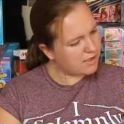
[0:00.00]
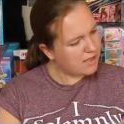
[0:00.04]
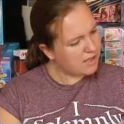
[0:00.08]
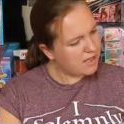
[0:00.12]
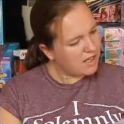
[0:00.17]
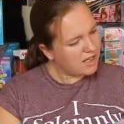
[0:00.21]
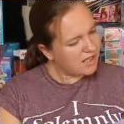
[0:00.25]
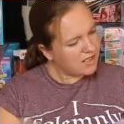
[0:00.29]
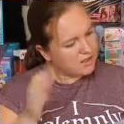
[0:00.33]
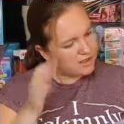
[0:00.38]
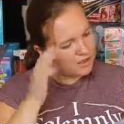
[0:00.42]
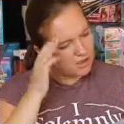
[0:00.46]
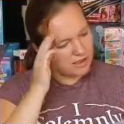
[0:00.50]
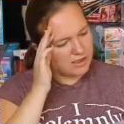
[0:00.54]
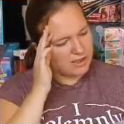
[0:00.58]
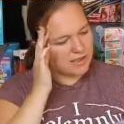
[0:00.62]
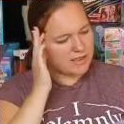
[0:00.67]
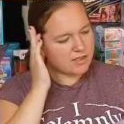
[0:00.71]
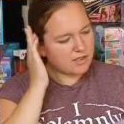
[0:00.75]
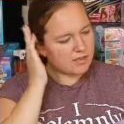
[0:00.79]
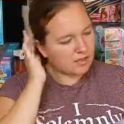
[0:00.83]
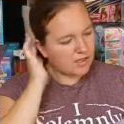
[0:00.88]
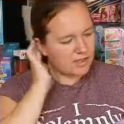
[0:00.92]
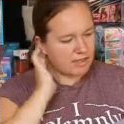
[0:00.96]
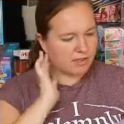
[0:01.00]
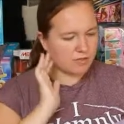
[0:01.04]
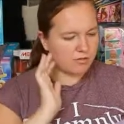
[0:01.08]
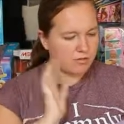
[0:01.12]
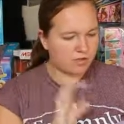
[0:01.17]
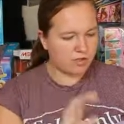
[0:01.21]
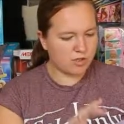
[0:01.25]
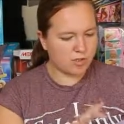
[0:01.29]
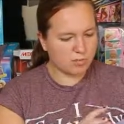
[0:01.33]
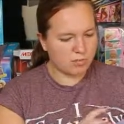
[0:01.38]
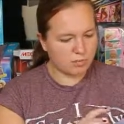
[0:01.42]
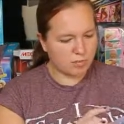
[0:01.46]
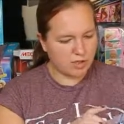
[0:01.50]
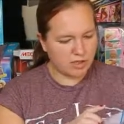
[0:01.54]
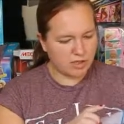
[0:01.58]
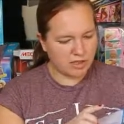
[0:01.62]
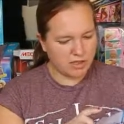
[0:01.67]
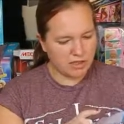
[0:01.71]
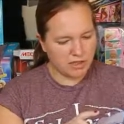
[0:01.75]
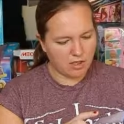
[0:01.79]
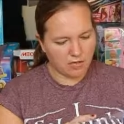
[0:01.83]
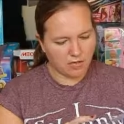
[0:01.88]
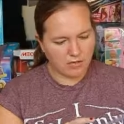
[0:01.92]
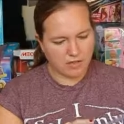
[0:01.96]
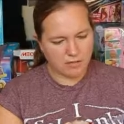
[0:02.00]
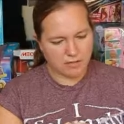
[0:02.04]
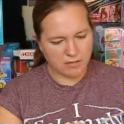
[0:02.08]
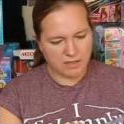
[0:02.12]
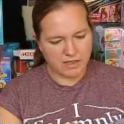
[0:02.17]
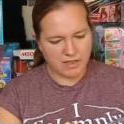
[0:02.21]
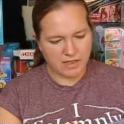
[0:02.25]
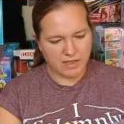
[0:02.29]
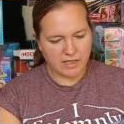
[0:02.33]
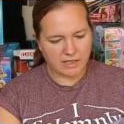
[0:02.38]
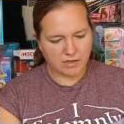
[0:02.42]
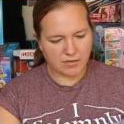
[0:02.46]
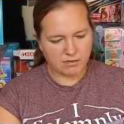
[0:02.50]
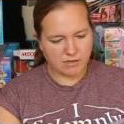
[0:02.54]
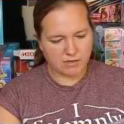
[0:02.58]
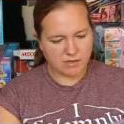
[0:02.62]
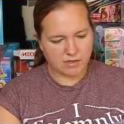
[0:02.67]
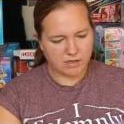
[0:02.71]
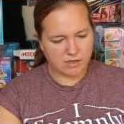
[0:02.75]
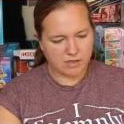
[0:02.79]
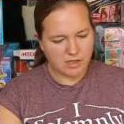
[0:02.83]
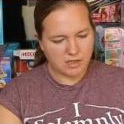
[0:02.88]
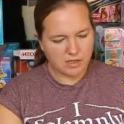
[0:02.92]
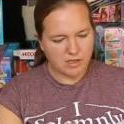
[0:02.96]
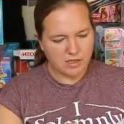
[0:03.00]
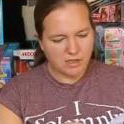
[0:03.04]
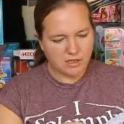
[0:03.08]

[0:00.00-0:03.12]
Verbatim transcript: so you've got little house supermarket ultimate house